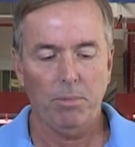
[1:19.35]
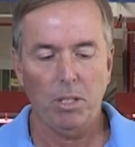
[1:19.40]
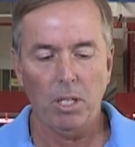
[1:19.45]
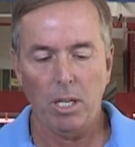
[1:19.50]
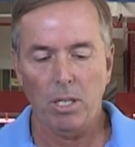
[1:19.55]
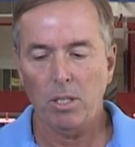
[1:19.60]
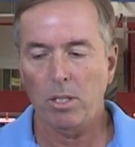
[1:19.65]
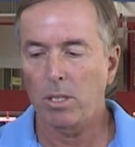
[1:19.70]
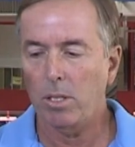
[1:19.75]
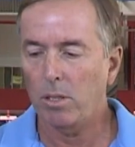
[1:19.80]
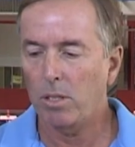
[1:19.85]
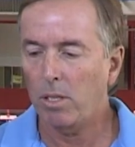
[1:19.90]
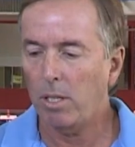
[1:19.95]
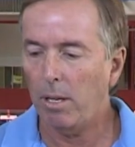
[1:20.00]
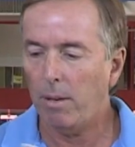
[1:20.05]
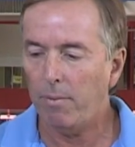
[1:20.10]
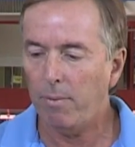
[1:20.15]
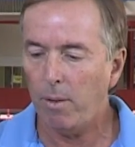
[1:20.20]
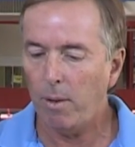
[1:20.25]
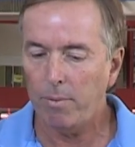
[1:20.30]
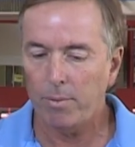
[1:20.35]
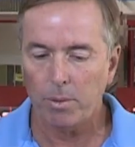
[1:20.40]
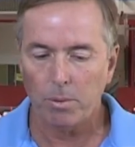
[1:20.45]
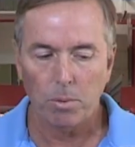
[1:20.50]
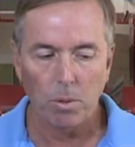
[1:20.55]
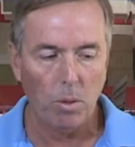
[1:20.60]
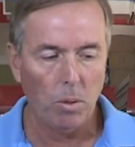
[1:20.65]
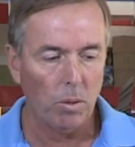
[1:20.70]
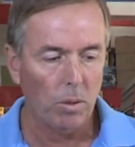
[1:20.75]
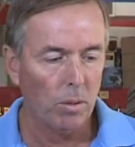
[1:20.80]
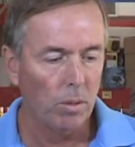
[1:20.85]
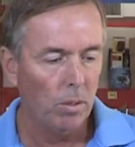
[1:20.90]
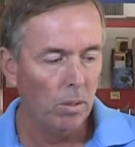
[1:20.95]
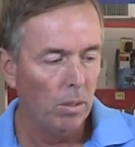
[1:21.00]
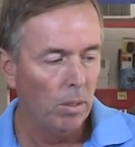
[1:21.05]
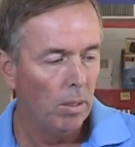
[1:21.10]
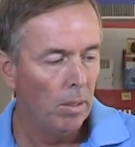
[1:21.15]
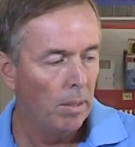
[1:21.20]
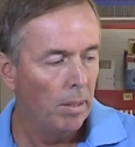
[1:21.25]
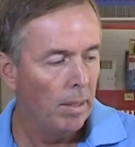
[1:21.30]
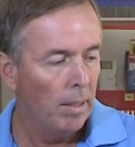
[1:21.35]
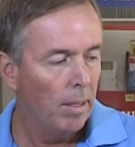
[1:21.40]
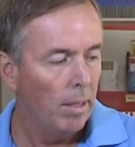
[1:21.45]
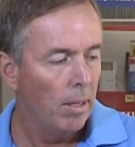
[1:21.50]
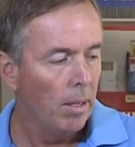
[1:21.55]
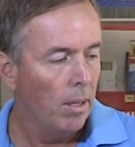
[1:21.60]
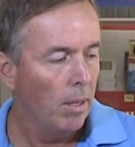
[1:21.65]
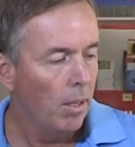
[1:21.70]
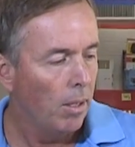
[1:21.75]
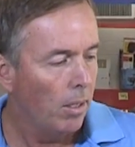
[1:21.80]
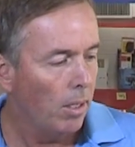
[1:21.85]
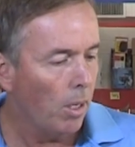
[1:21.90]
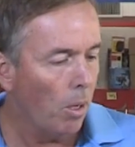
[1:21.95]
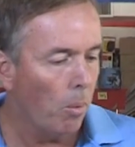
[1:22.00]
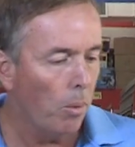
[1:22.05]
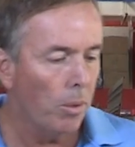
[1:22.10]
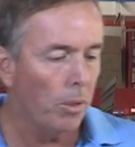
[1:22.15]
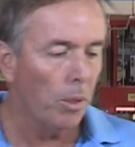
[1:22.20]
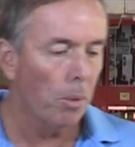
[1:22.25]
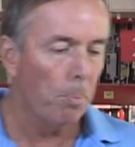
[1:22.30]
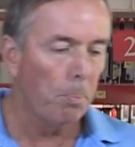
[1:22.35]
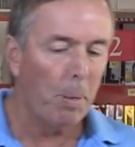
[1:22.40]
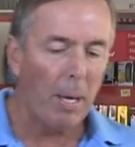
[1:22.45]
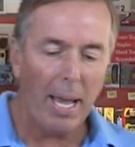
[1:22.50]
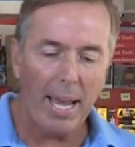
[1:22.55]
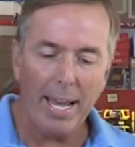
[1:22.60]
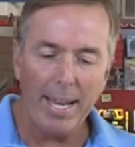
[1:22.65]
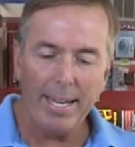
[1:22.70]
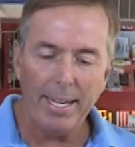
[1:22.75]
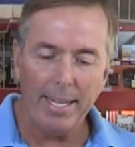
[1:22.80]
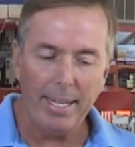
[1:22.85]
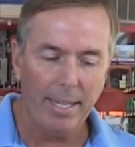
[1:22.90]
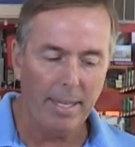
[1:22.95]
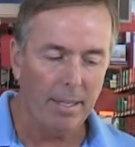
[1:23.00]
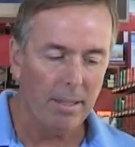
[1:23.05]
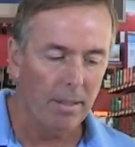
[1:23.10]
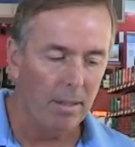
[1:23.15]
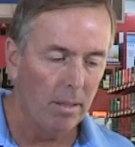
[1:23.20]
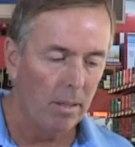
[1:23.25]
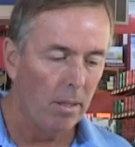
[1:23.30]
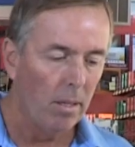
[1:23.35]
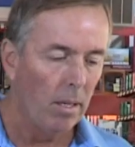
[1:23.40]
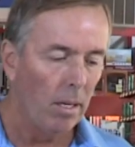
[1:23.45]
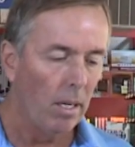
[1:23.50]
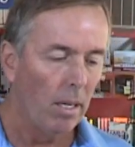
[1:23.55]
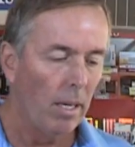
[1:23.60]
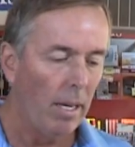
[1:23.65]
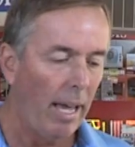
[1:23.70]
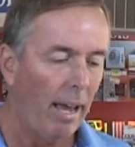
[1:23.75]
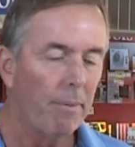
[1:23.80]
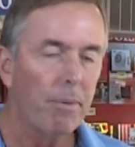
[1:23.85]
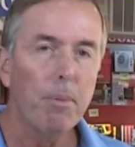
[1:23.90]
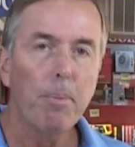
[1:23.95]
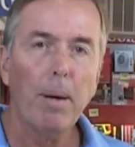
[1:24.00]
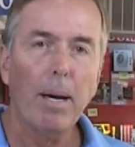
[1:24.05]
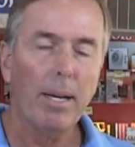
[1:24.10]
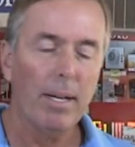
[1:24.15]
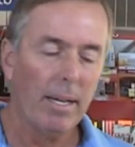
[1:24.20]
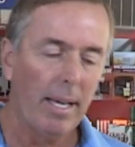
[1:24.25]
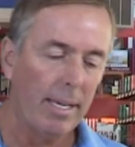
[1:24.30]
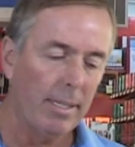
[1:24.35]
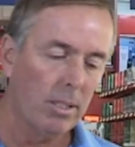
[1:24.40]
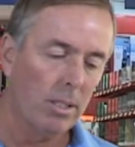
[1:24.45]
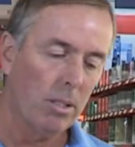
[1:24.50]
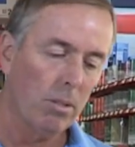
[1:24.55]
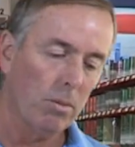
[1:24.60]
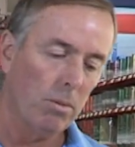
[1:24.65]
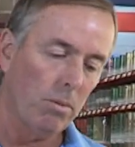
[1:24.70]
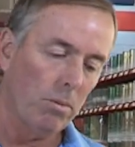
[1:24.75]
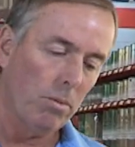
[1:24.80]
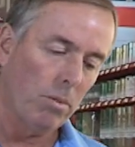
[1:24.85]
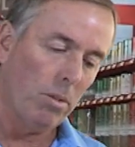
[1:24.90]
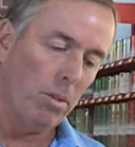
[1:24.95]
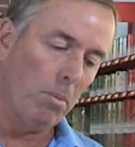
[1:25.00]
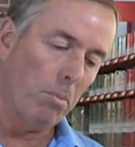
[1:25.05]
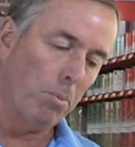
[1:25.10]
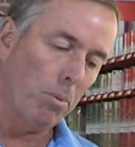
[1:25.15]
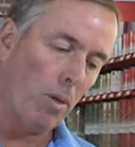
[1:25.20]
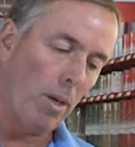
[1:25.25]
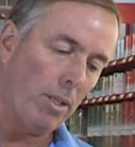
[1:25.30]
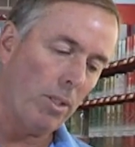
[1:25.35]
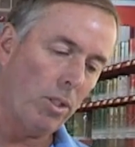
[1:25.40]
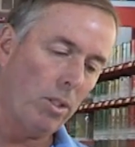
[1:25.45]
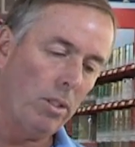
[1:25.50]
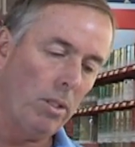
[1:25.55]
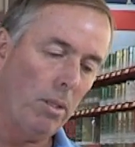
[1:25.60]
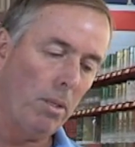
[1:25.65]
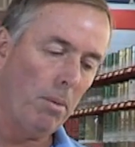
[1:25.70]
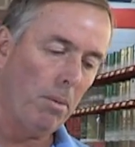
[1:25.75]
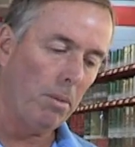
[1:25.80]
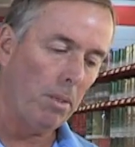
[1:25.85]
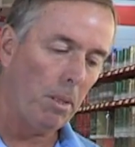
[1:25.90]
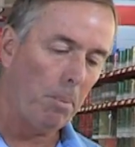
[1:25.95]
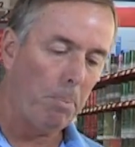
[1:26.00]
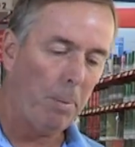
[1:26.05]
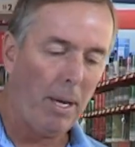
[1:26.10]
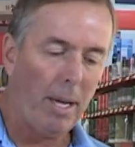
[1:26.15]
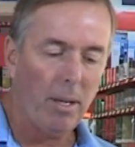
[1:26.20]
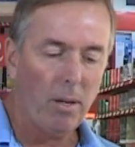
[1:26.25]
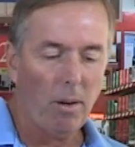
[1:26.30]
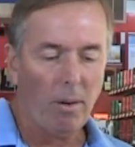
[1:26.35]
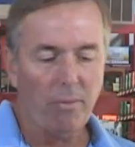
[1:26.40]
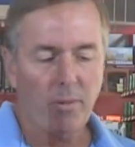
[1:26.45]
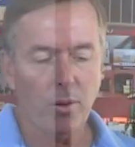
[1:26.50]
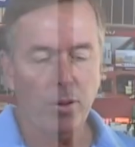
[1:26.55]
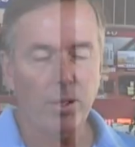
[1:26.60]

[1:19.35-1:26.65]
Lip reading: dust and stuff off the roller. You know, when you're painting, everybody likes to brush the paint off